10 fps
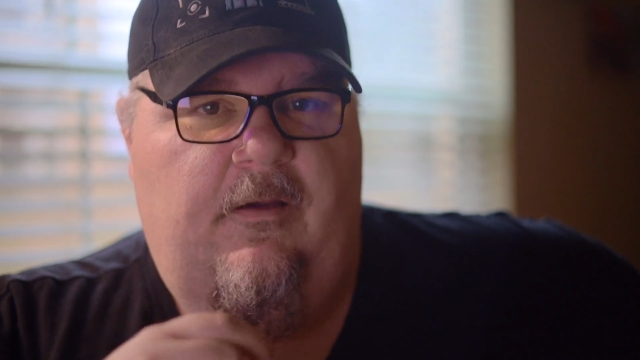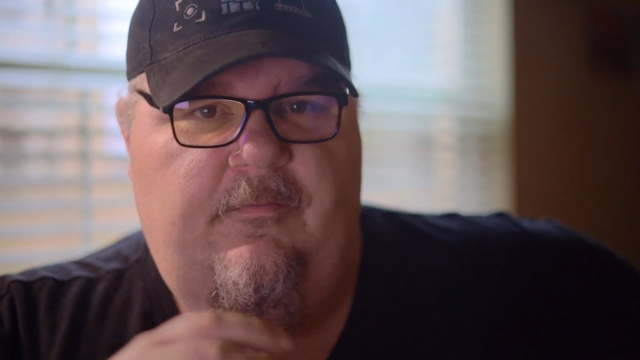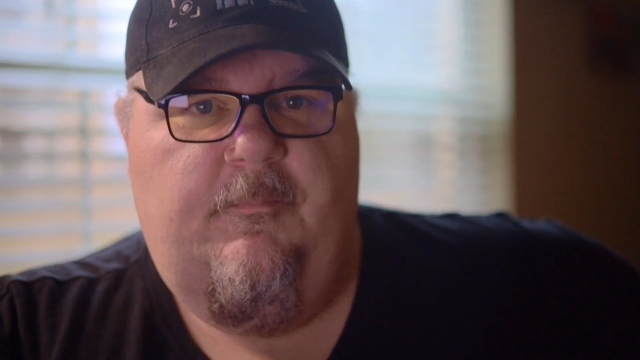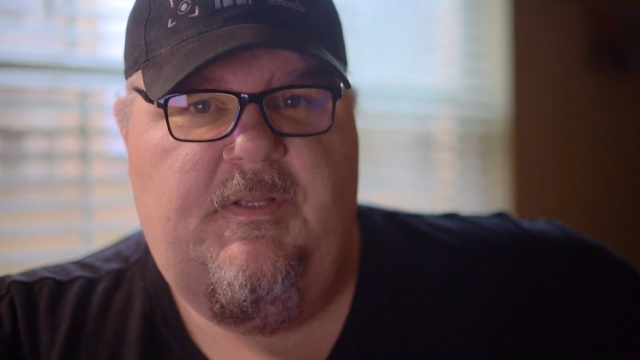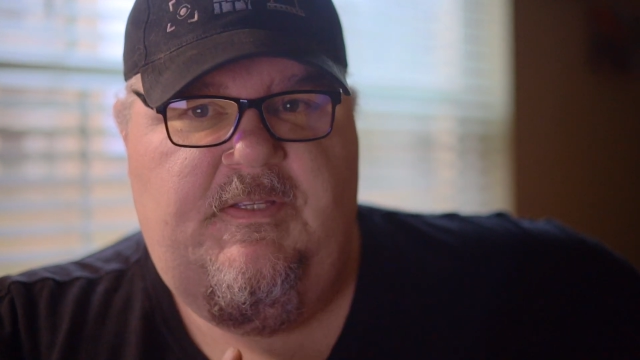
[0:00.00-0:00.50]

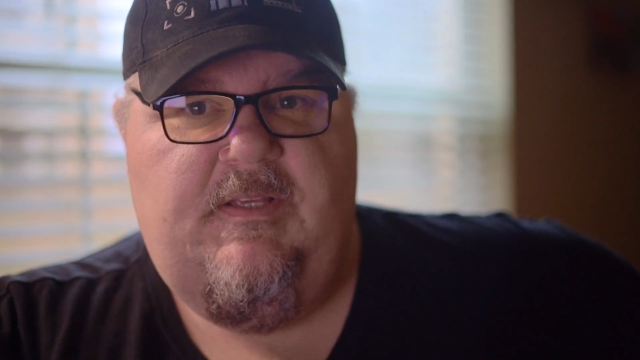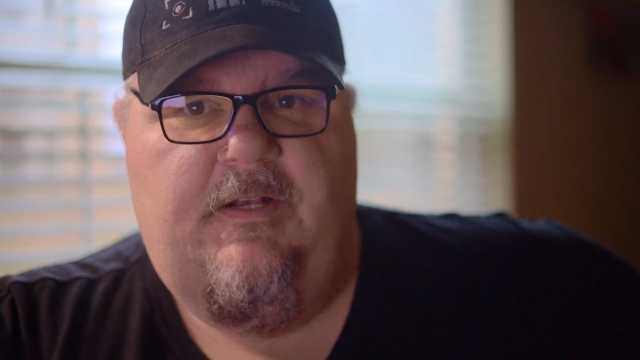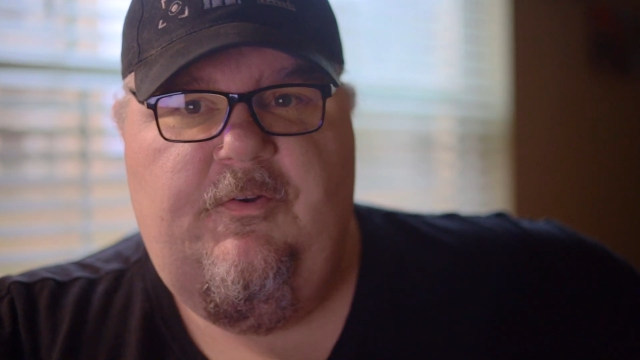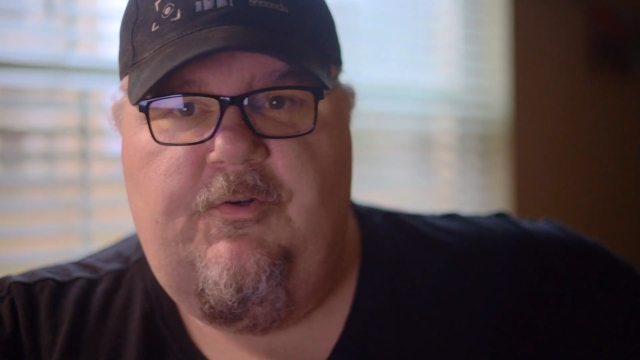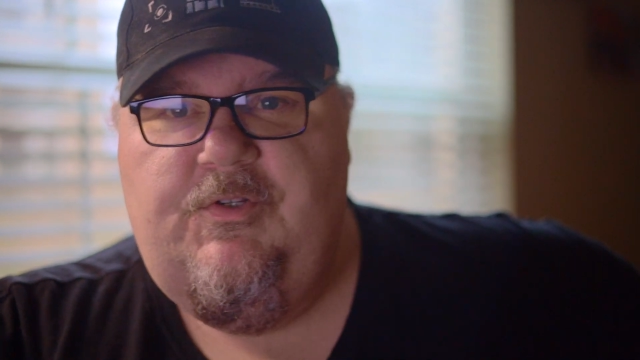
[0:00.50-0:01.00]
from the
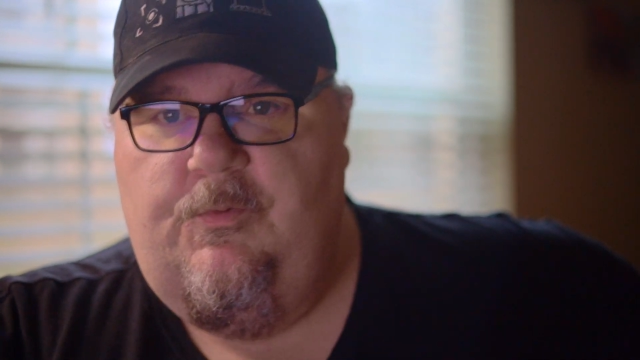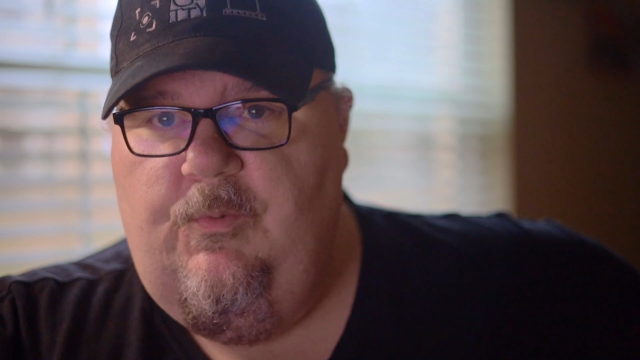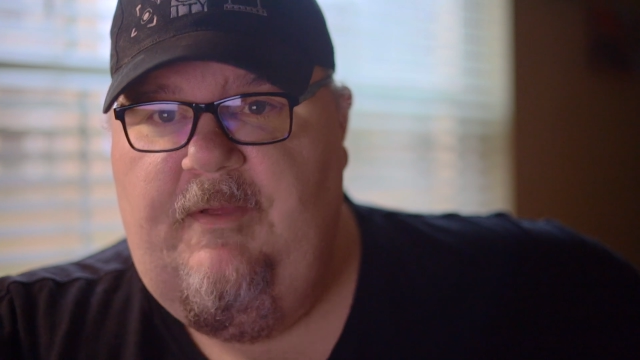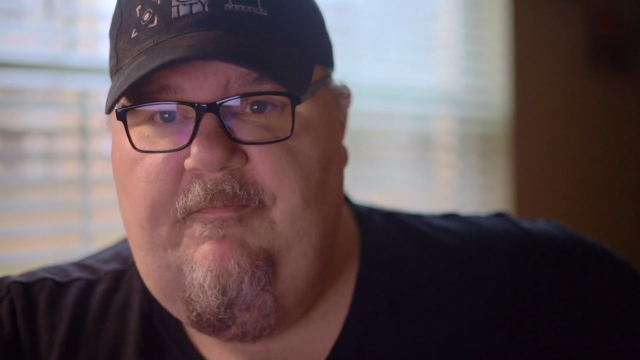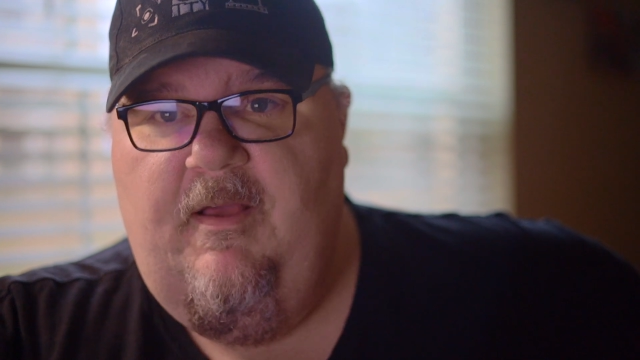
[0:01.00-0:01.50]
center, so
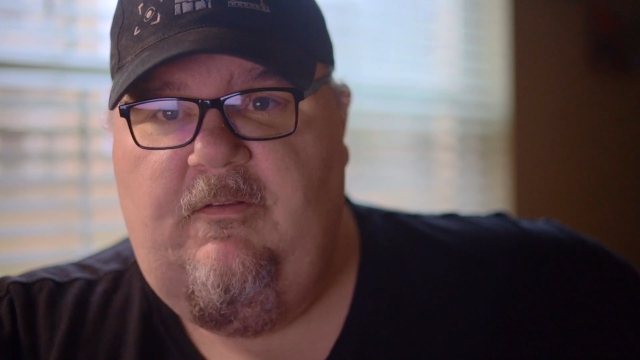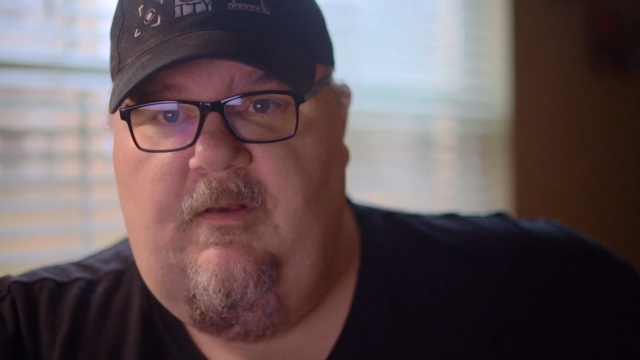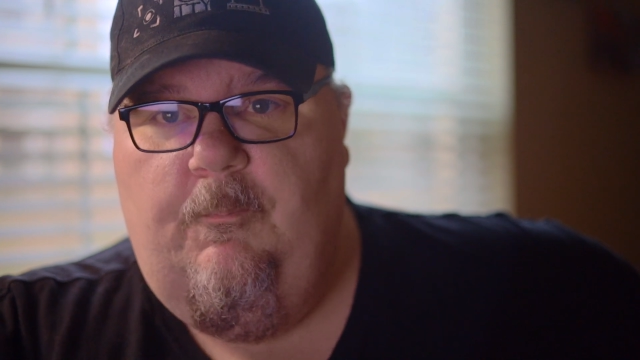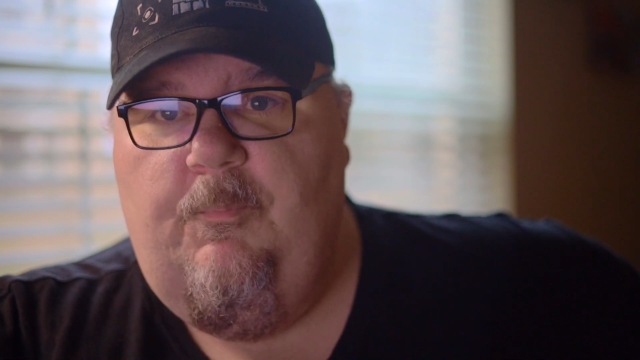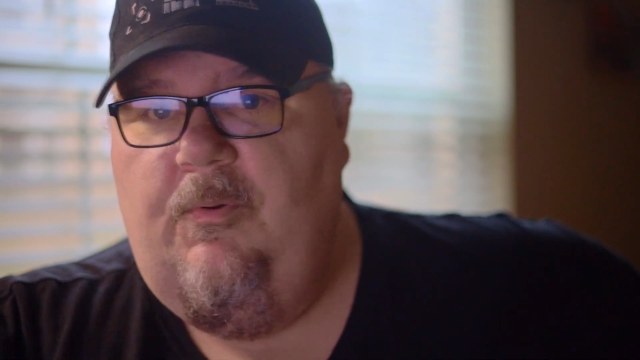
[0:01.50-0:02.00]
we felt
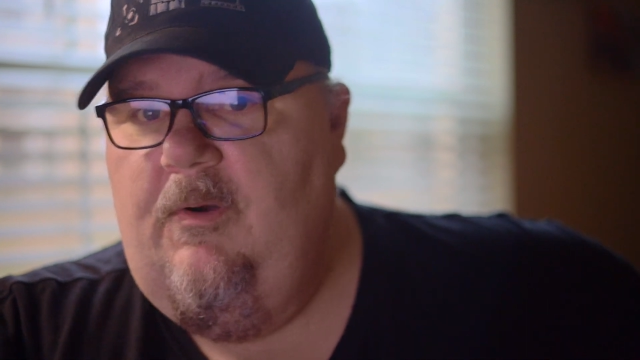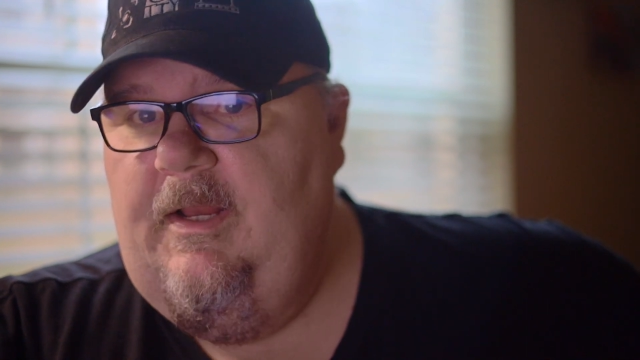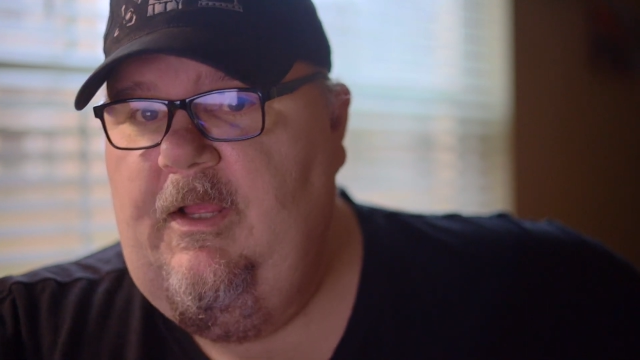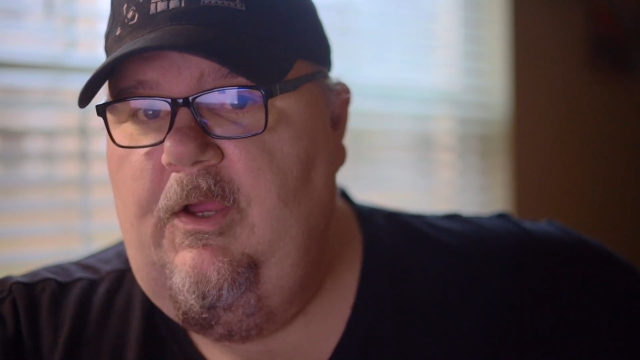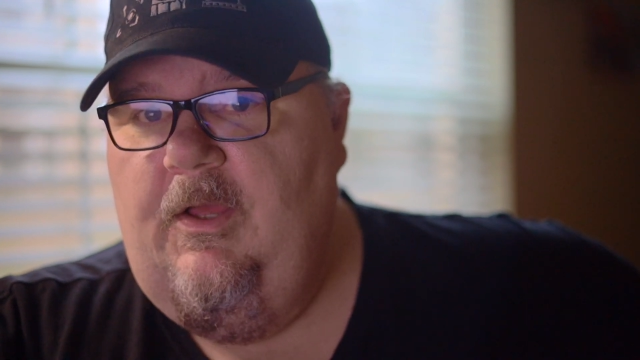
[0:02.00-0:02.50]
it
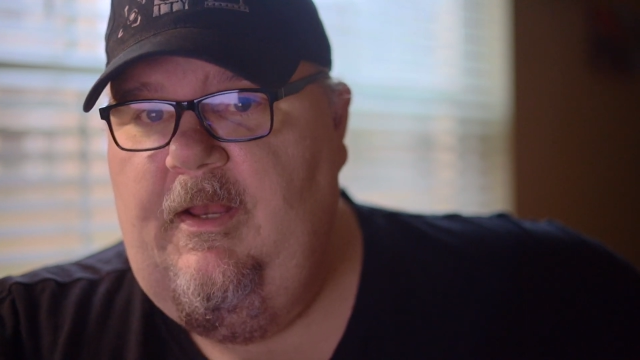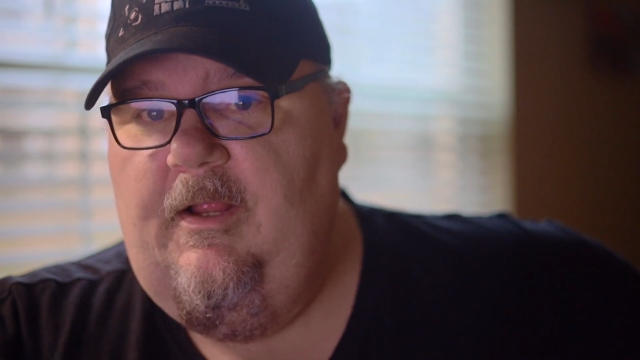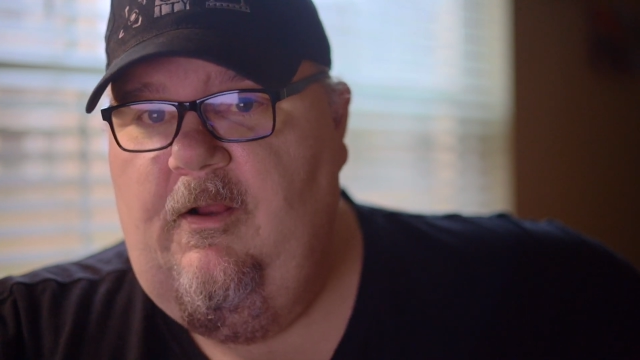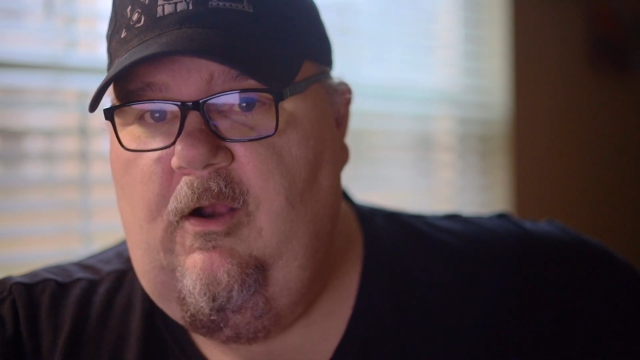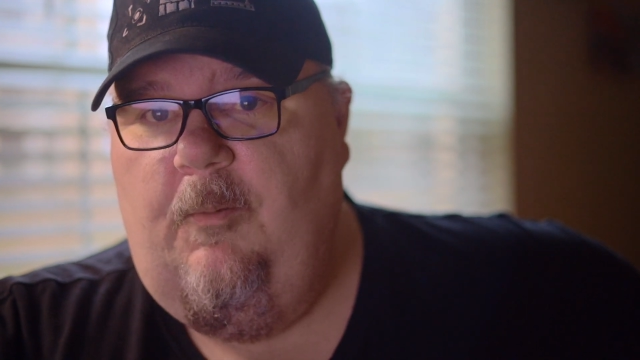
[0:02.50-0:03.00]
pretty good
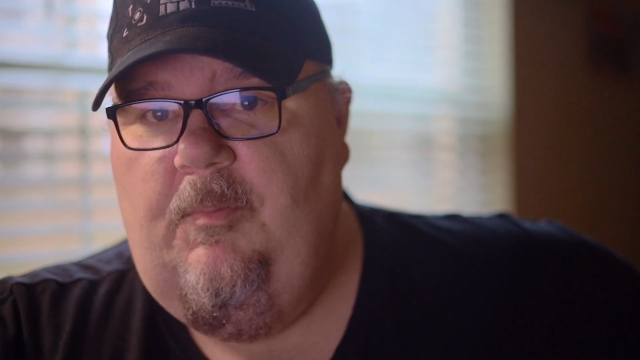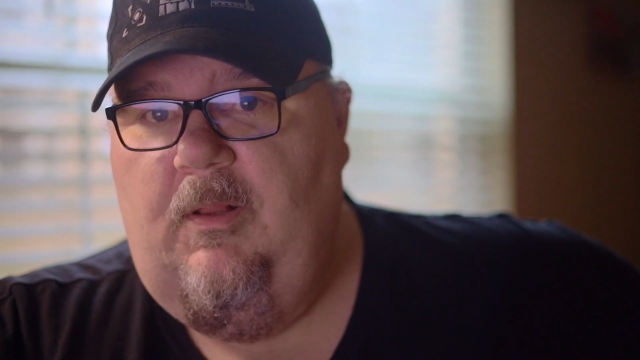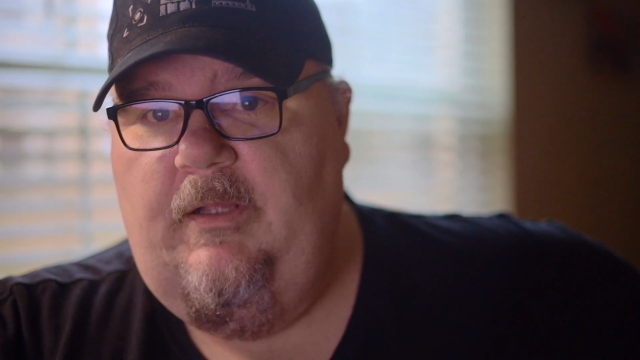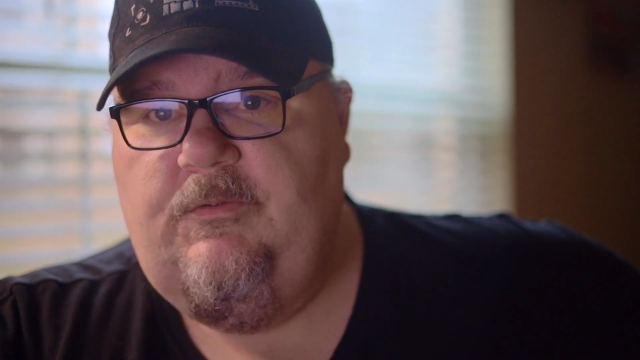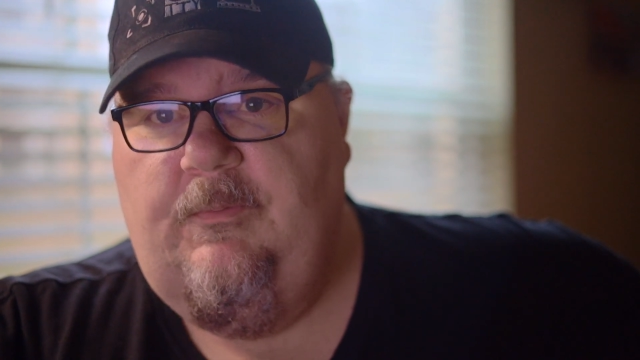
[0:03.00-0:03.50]
here at our
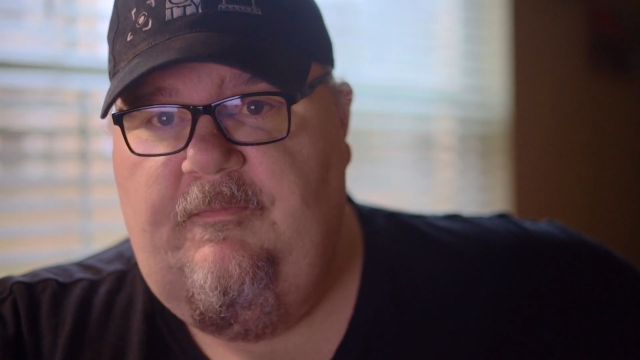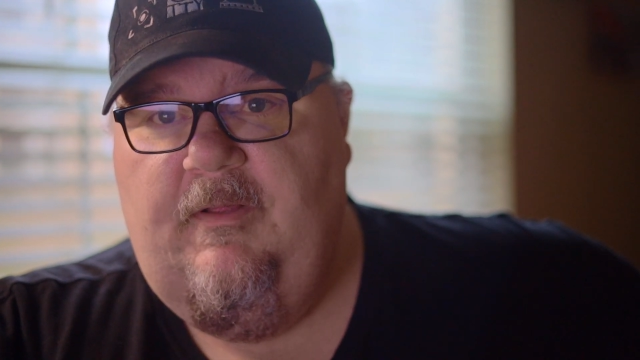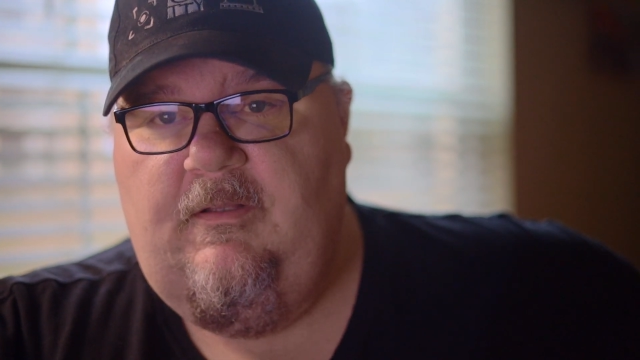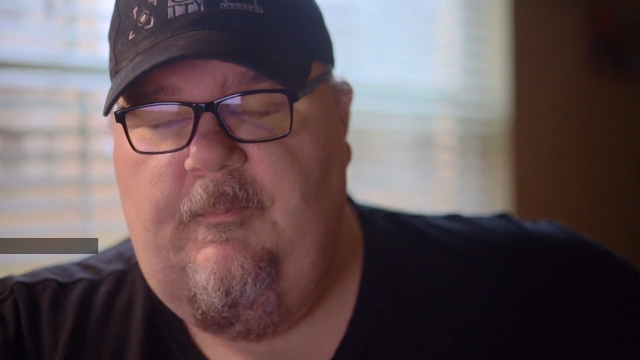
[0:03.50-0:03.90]
place. We felt